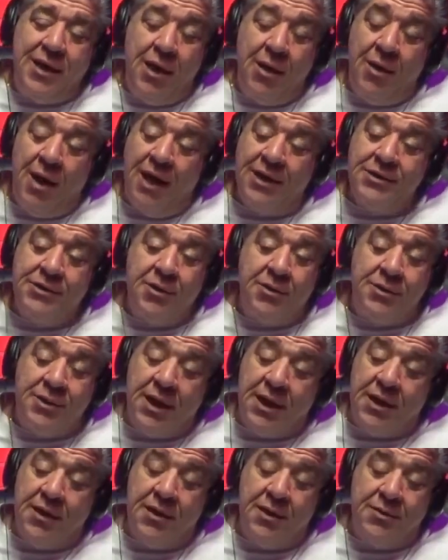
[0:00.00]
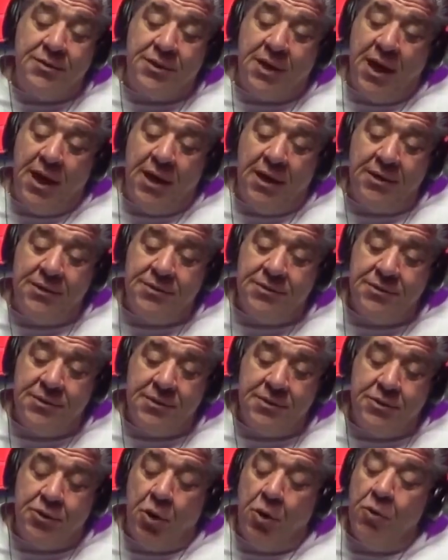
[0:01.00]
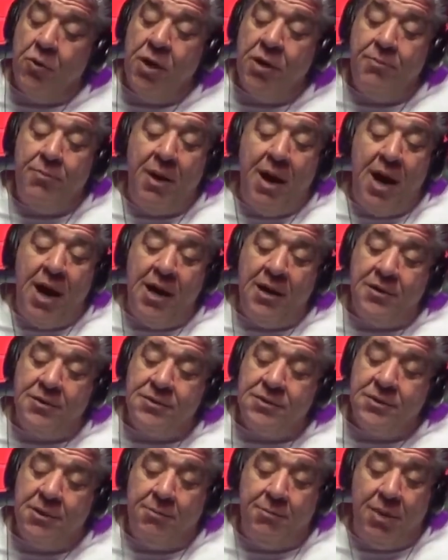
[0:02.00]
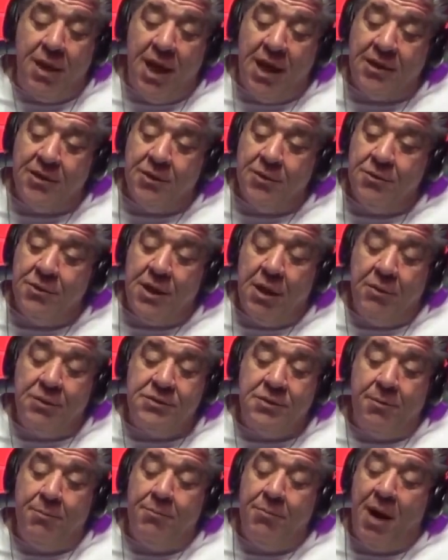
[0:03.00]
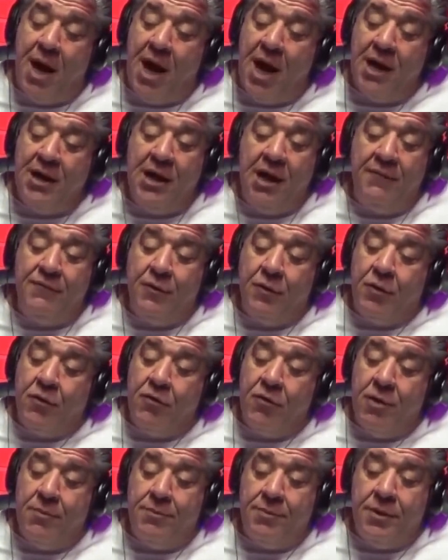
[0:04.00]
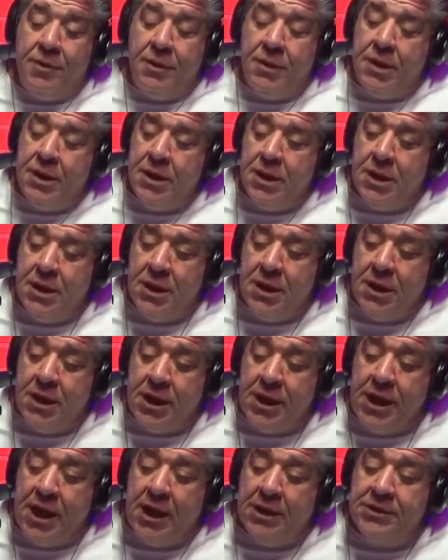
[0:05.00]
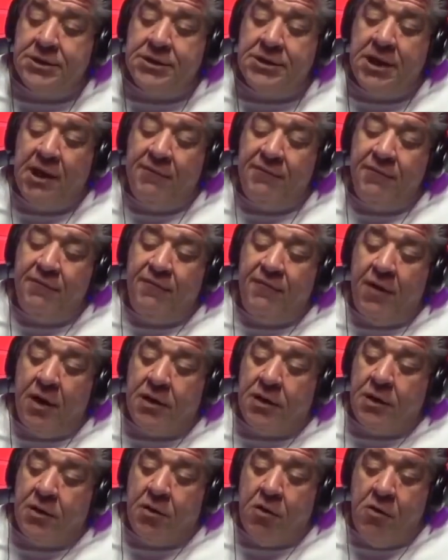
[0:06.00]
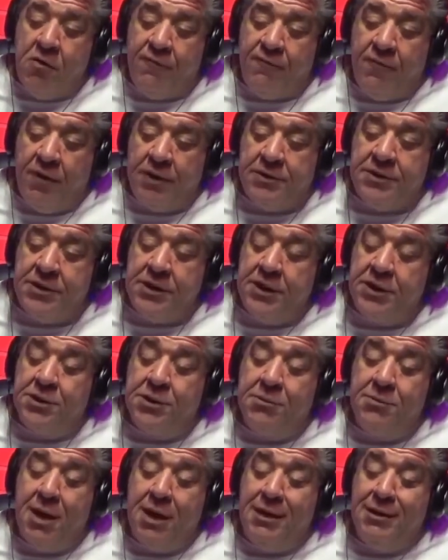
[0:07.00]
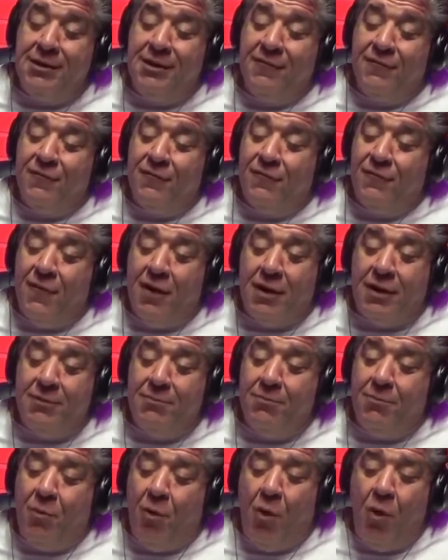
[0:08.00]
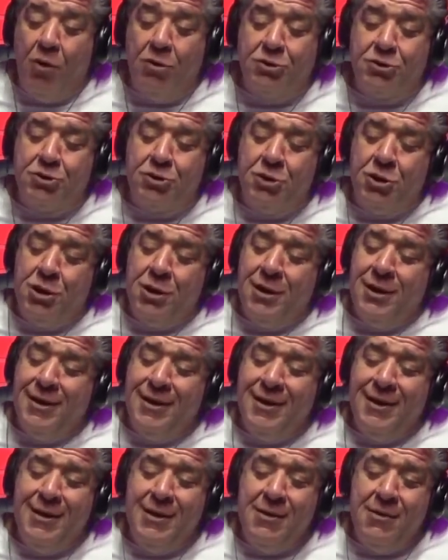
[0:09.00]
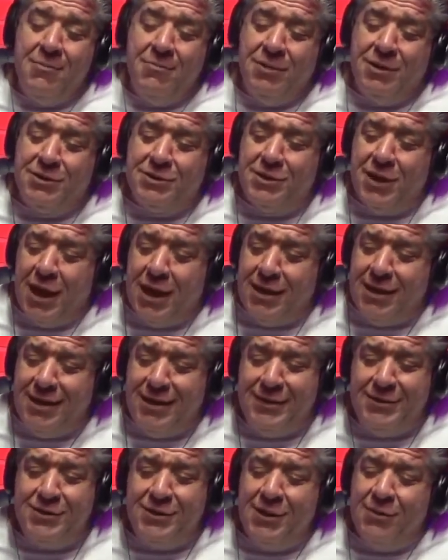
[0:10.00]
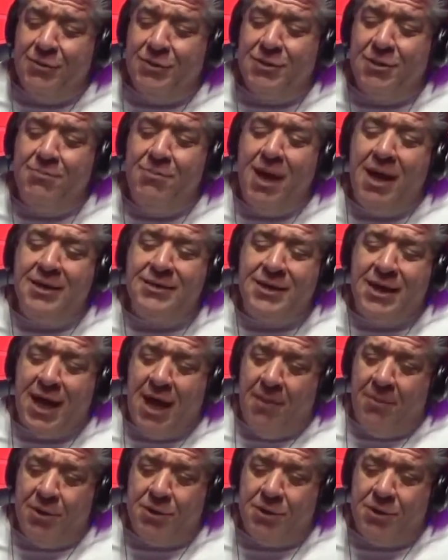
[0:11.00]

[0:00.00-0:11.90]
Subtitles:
you know, I still think of those guys. Torrey Piles, the black dude that was a high-level Crip. He had 7 fucking girlfriends, and each of them had a different fucking Porsche, Mercedes. It was amazing how